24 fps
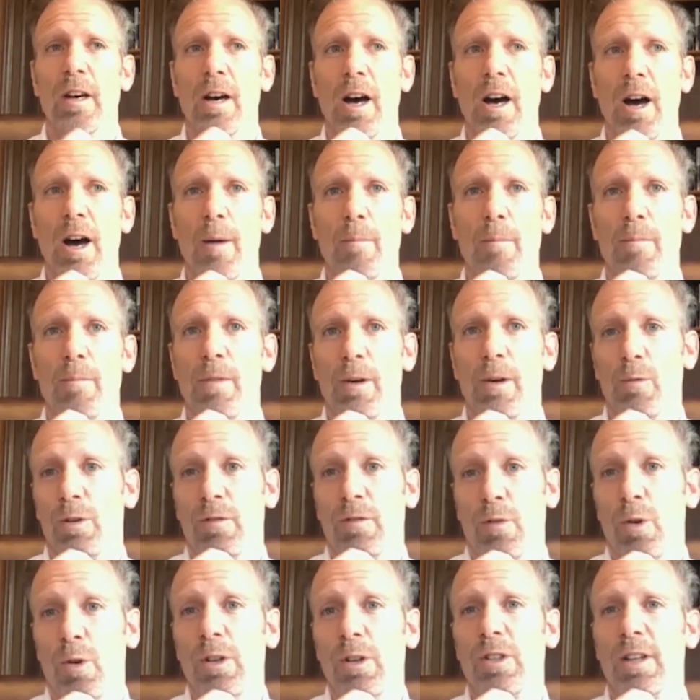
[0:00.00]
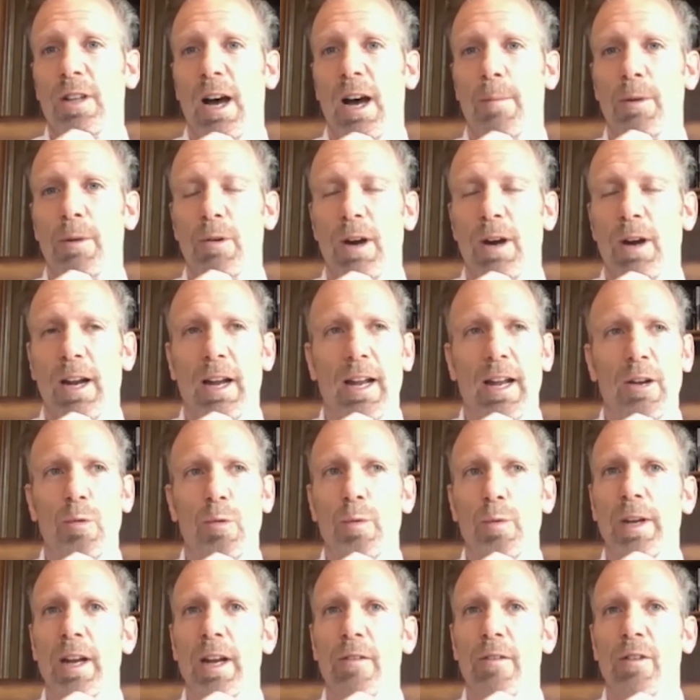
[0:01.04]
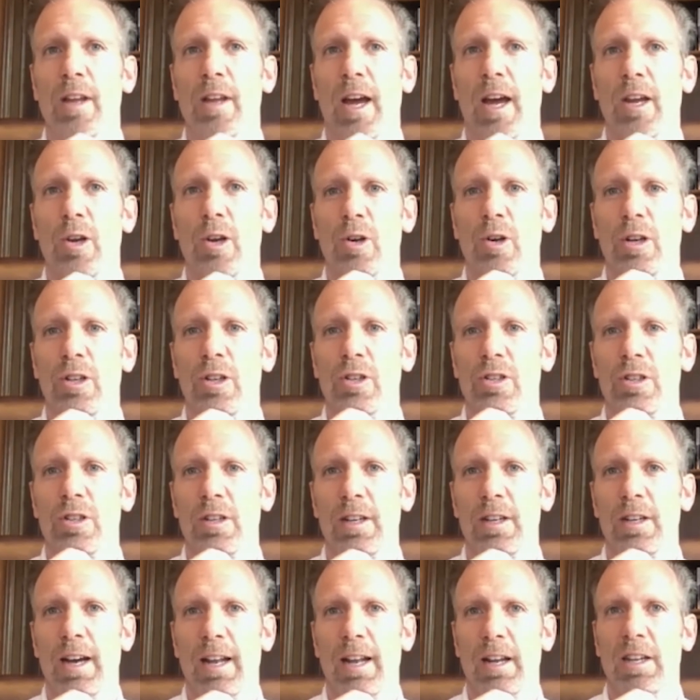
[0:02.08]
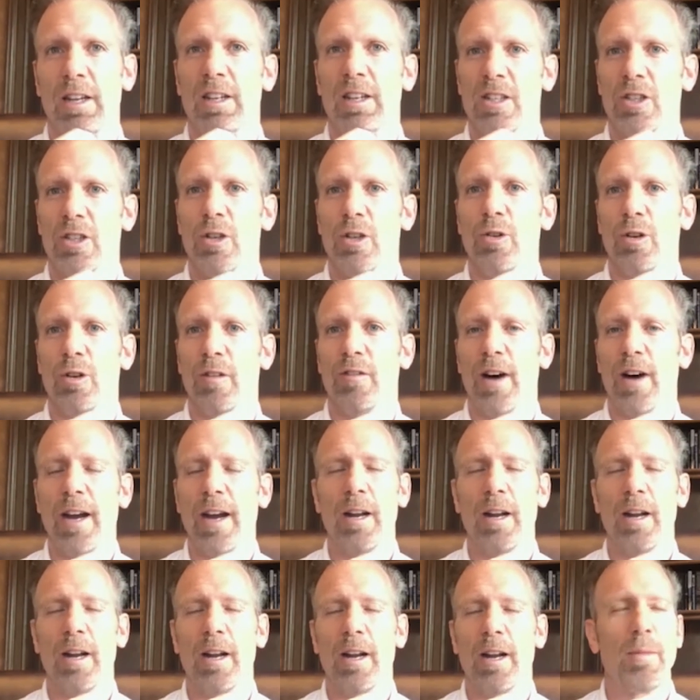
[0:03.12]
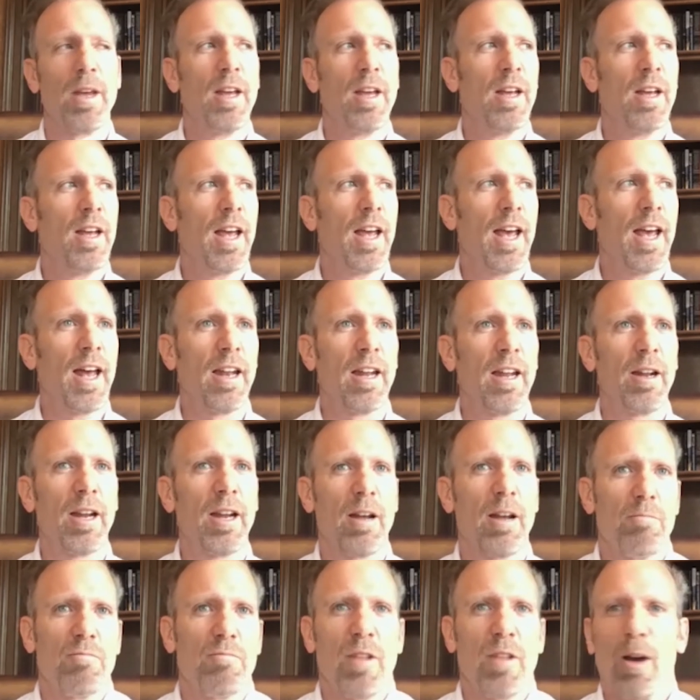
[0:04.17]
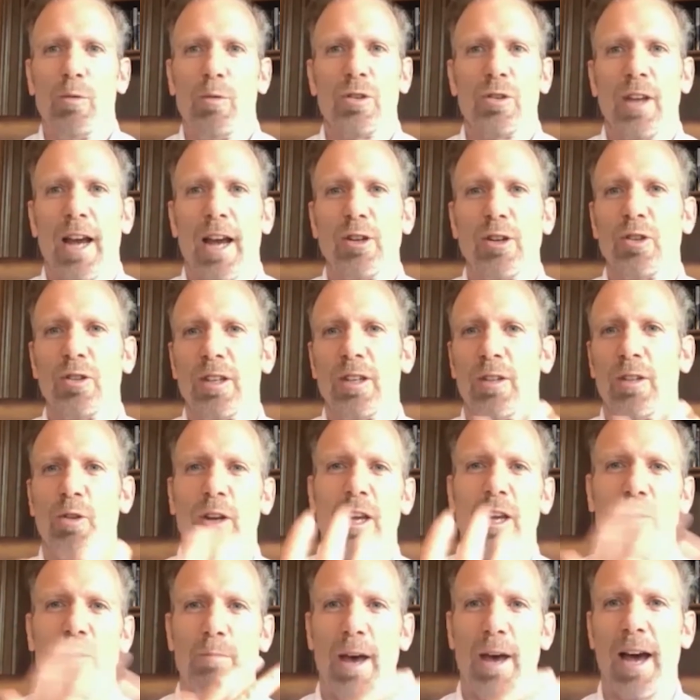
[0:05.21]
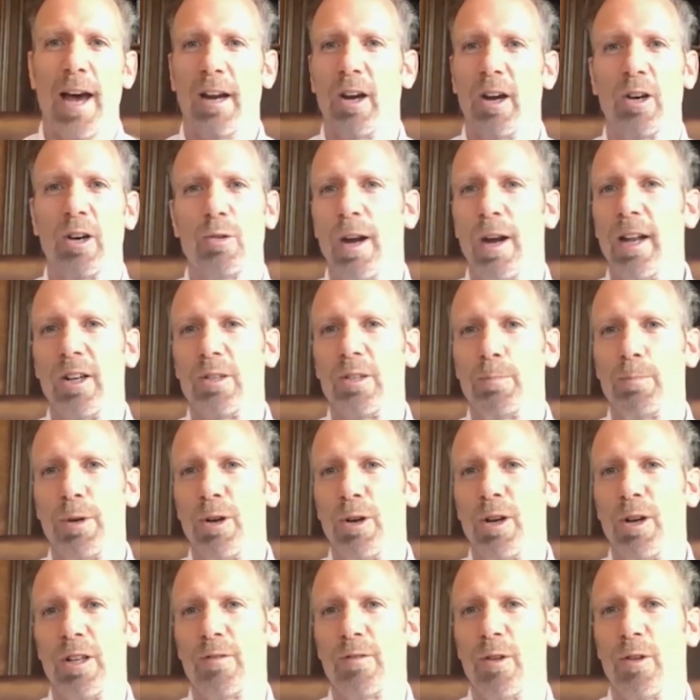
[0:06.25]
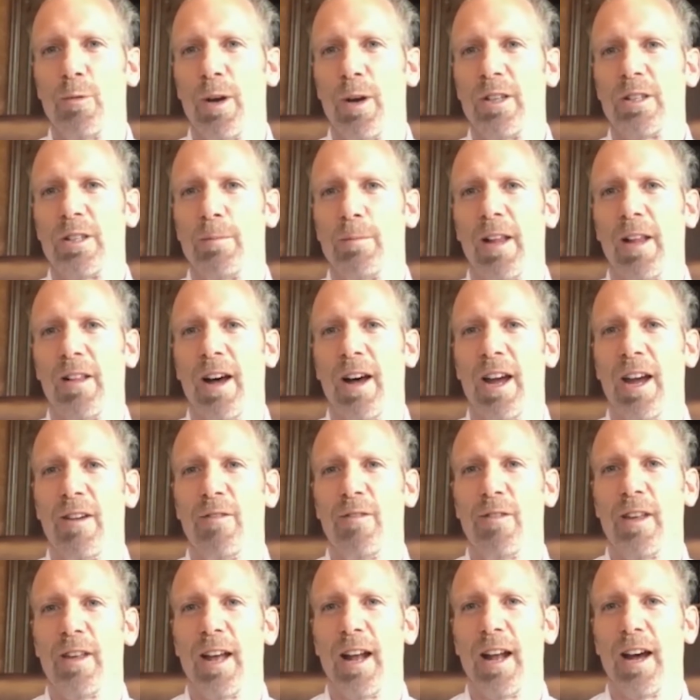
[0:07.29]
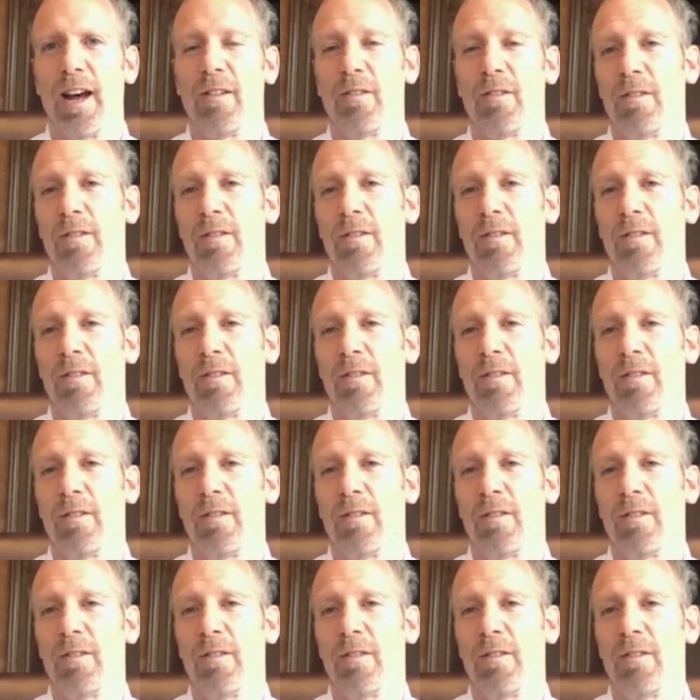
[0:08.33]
um, that was forced on me. Right, I had to read everything I could just to kind of continue to fight them. And, and again, that was actually looking back a great experience for the rest of my life that I